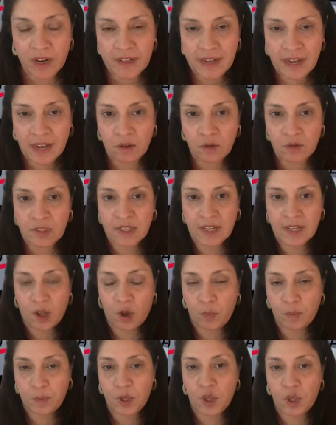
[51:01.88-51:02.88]
right now to
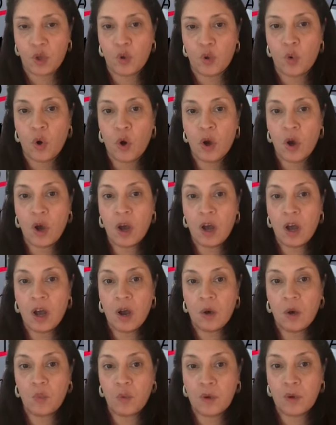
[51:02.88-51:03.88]
help you
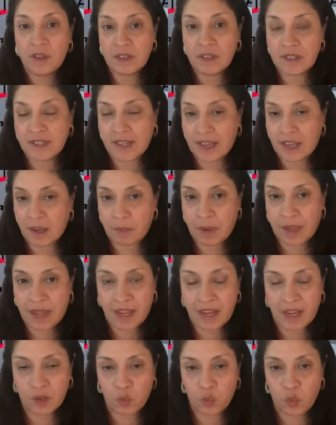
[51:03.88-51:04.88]
win this
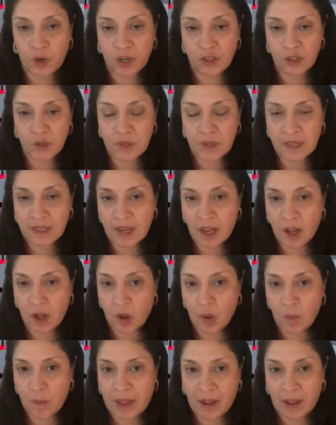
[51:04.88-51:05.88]
campaign? Where do you need
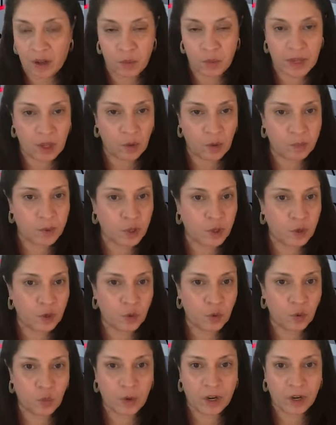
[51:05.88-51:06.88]
help? How can we help
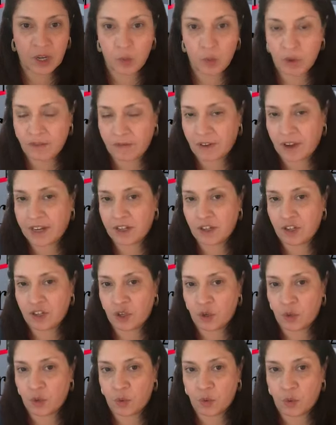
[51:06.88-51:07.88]
you? Where can we find
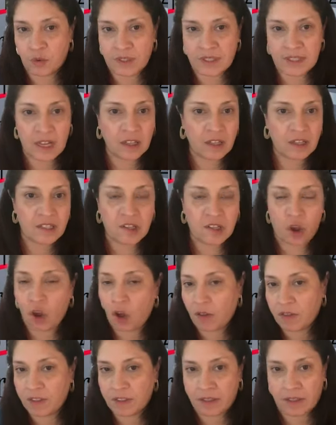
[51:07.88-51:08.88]
you? Tell us
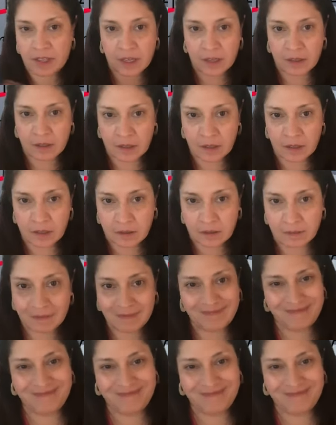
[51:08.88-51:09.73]
all the things.